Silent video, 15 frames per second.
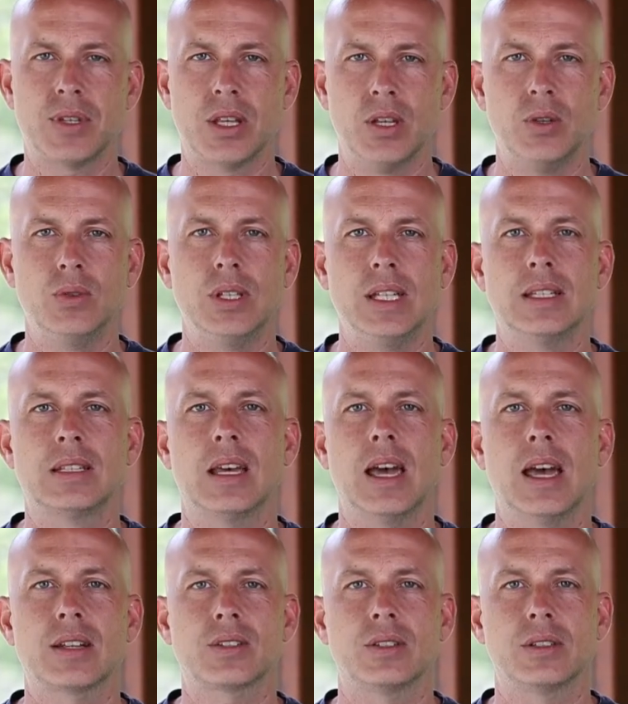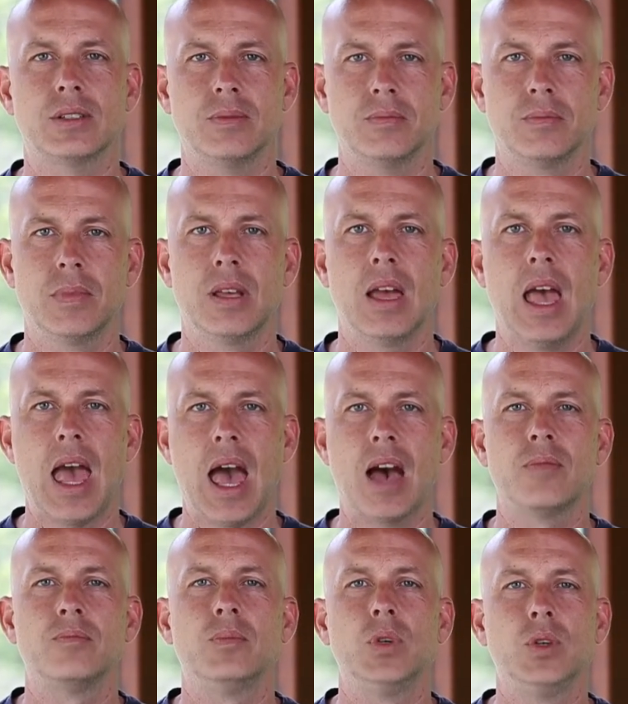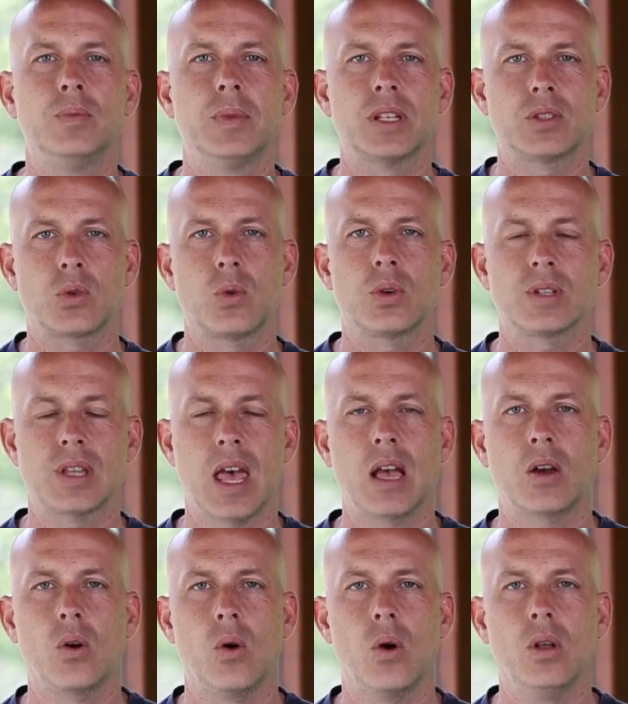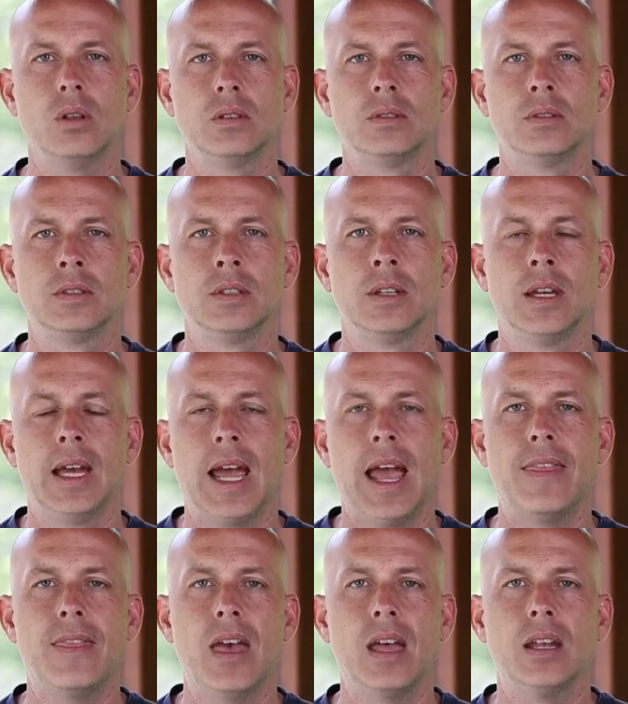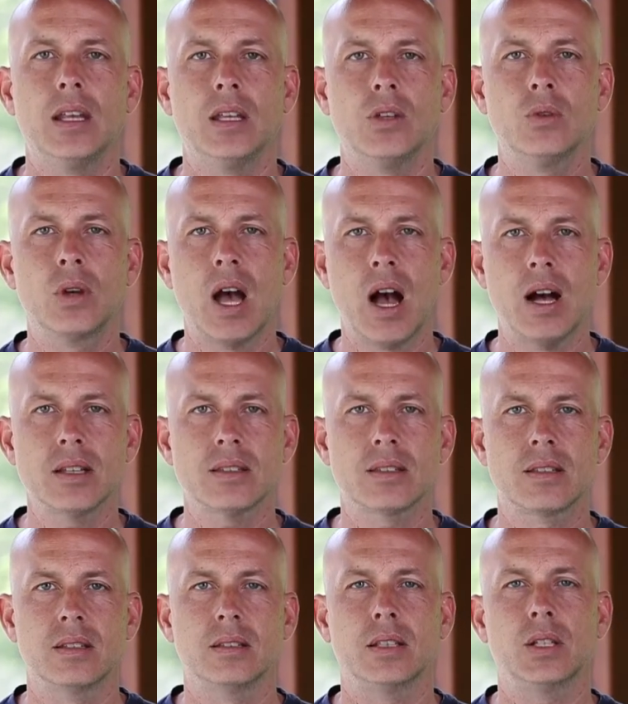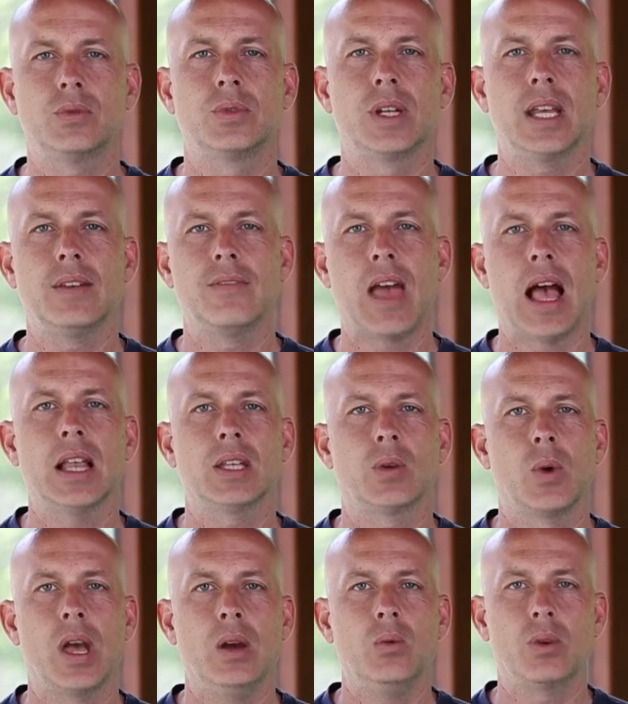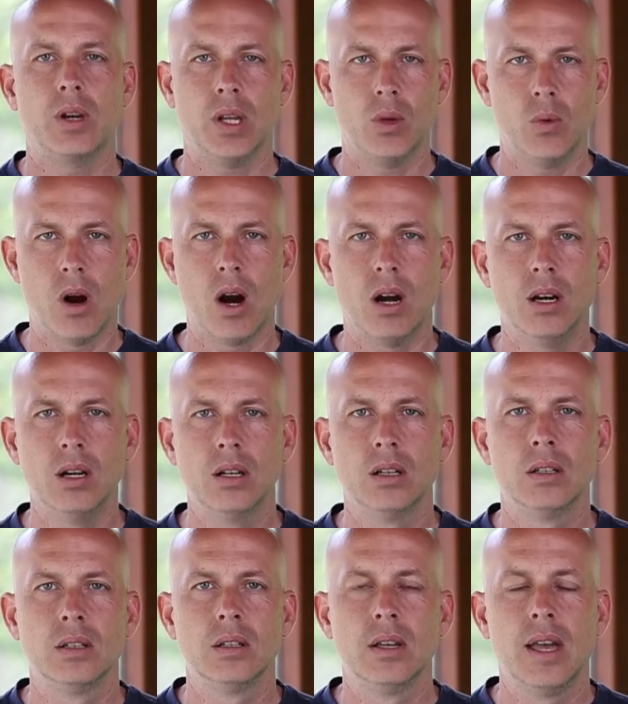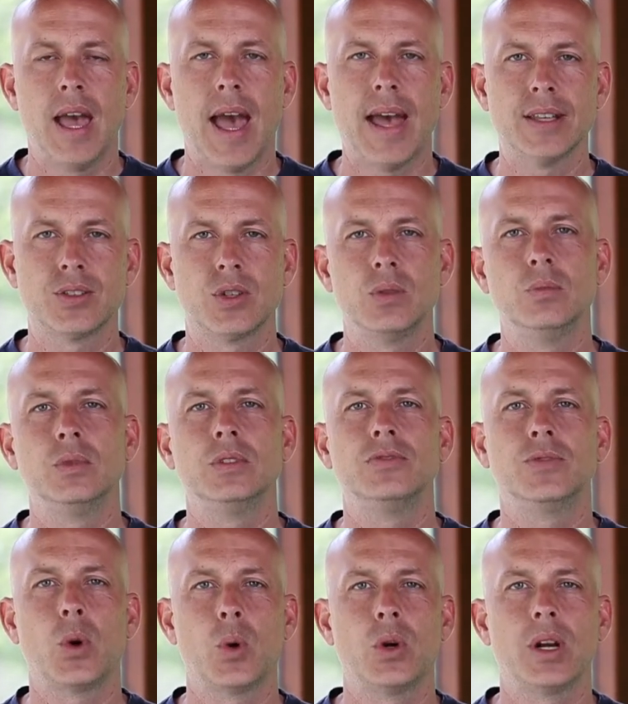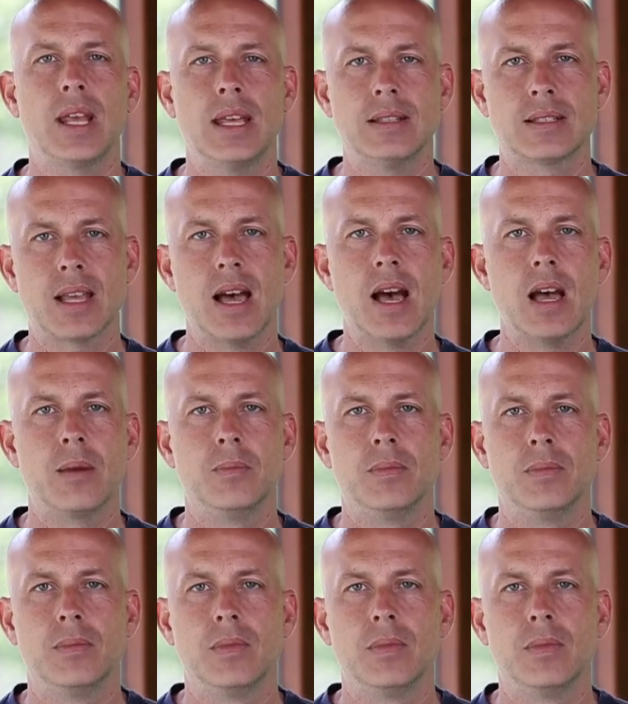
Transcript: that you need to actually have movement towards that goal. And then you constantly reevaluate where you are as you move forward in time,